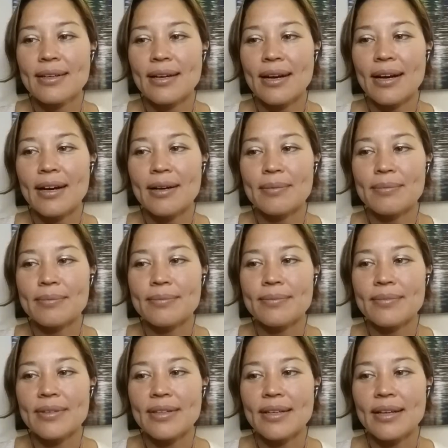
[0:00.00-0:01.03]

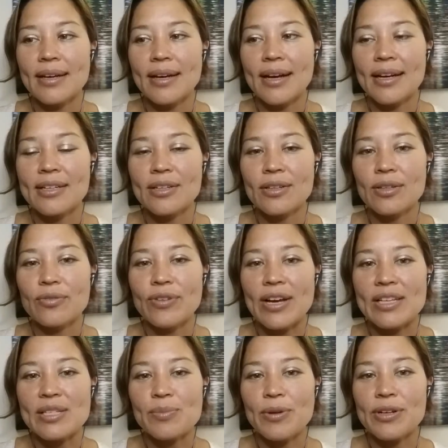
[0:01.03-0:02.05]
I know the
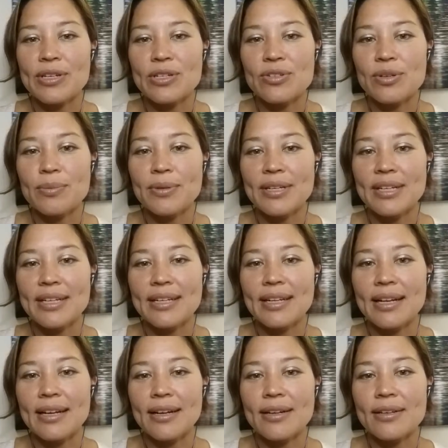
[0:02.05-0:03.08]
fast bar contributed,
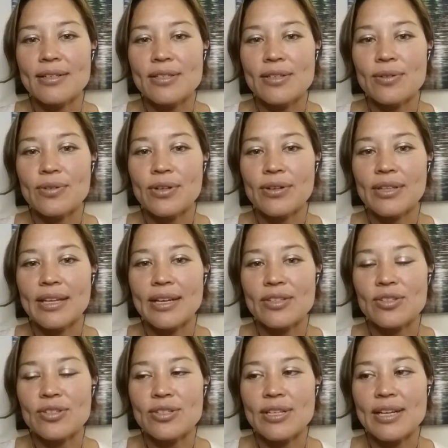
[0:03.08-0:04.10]
and I also know the
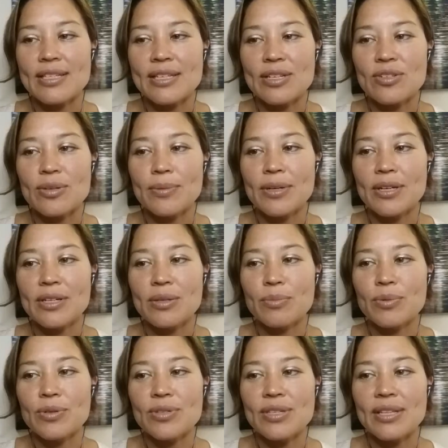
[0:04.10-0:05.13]
exercise contributed to
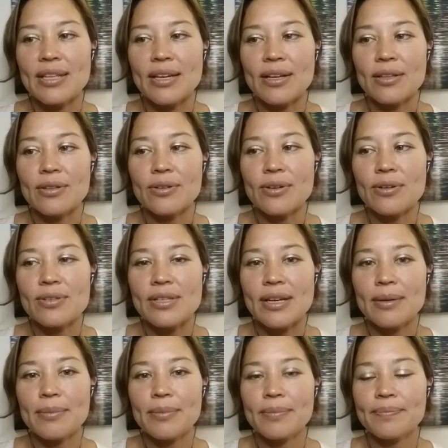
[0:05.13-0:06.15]
boosting that glucose
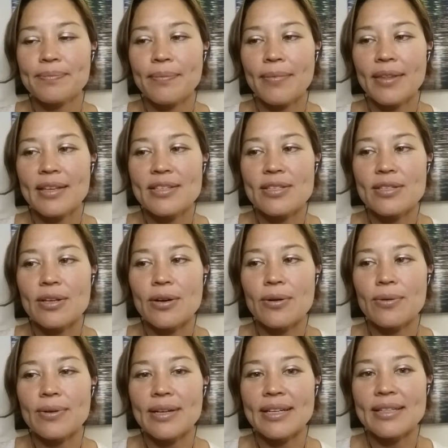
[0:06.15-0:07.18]
up.
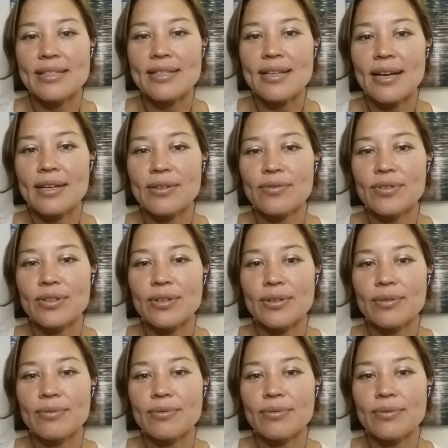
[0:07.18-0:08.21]
So it's
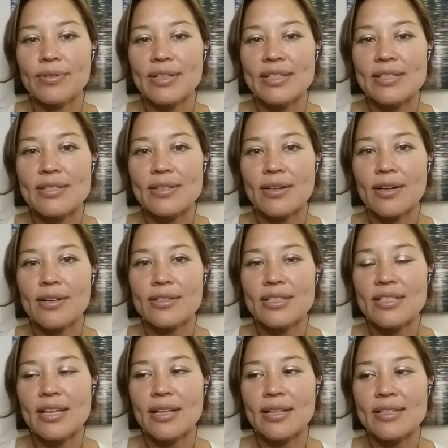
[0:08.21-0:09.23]
it's hard to
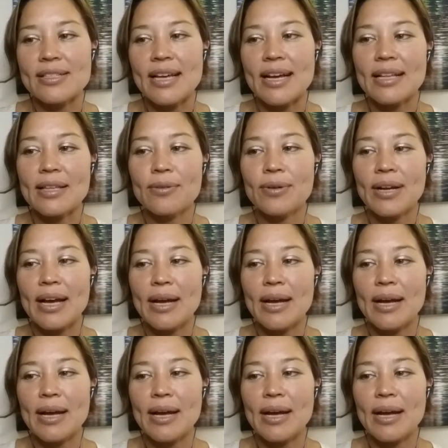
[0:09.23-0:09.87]
tell exactly what